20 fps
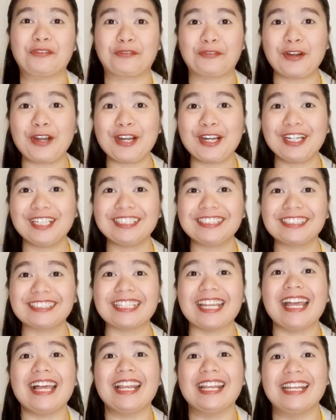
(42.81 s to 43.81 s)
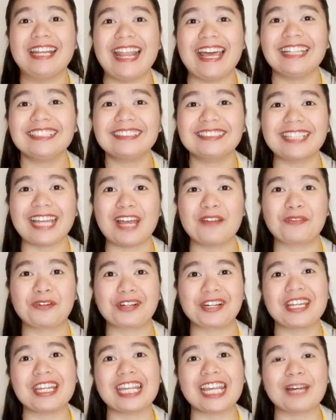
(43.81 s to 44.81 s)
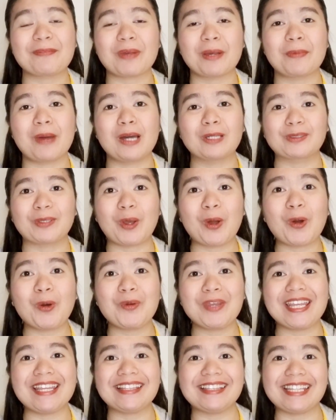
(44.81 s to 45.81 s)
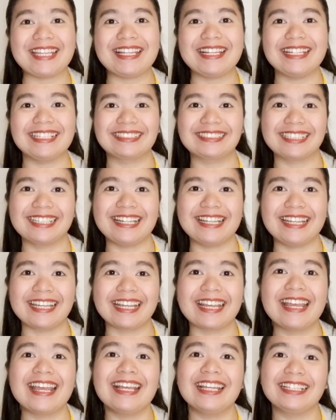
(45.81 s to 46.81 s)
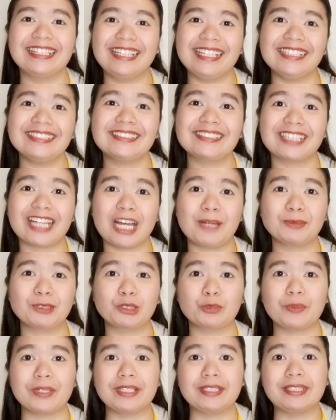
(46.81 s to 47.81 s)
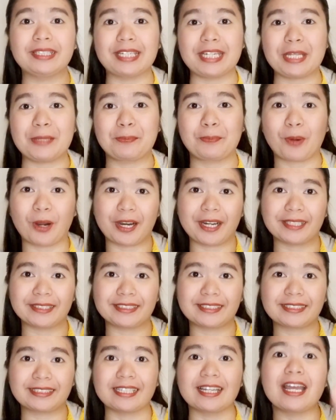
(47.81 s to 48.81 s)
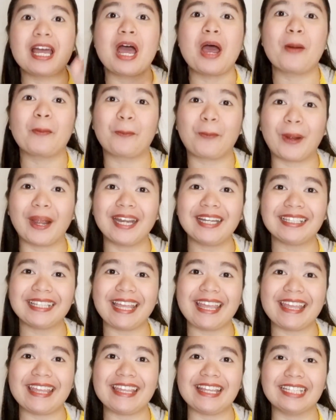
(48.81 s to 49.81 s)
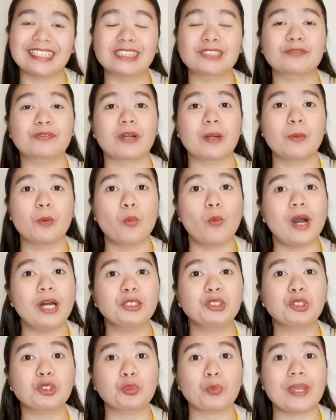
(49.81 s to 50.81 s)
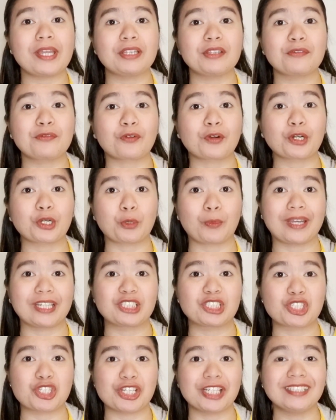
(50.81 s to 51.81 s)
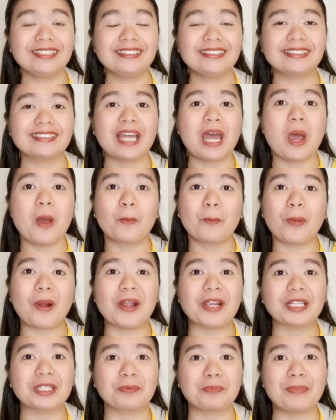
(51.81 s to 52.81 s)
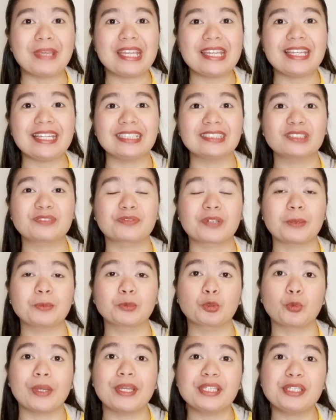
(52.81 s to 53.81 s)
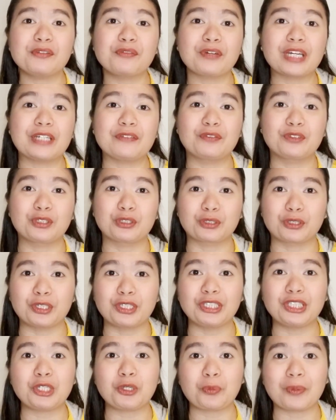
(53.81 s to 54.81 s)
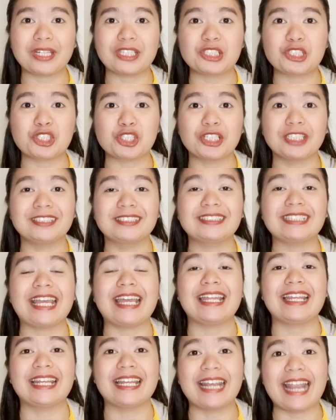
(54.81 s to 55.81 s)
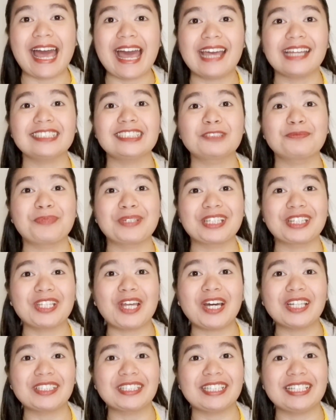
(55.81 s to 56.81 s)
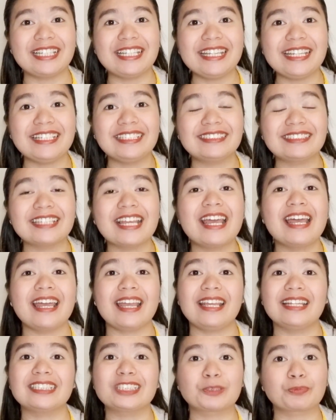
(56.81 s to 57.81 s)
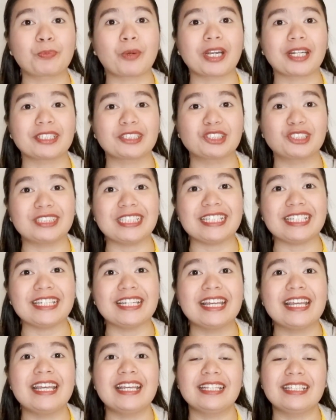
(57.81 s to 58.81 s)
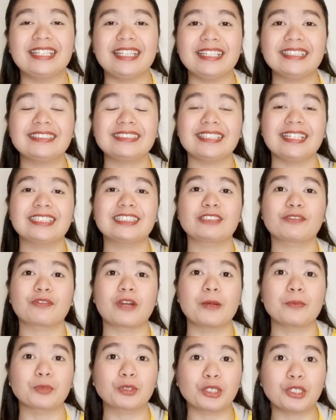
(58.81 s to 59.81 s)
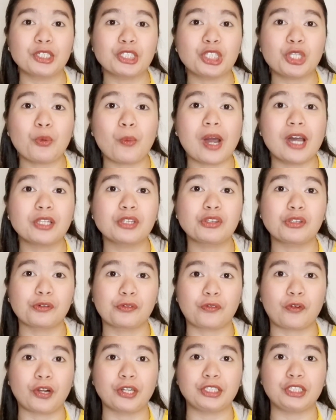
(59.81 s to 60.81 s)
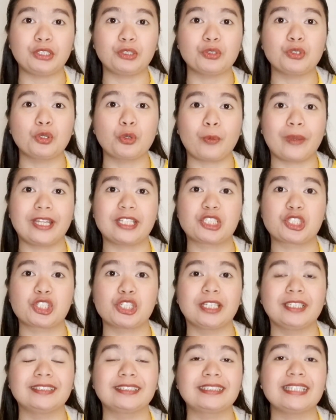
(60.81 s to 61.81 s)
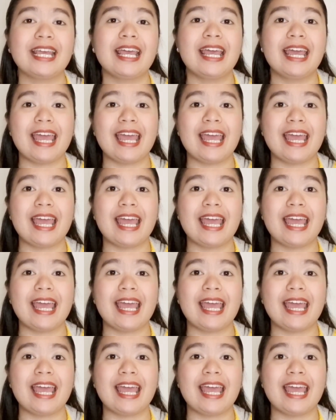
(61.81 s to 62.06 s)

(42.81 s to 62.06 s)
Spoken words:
First, let's have a recap about OET listening. This comes with 3 parts. Part A is from 1 to 24 questions. Part B is from 25 to 30 questions. And last but not the least is Part C. This is from 31 to 42 questions.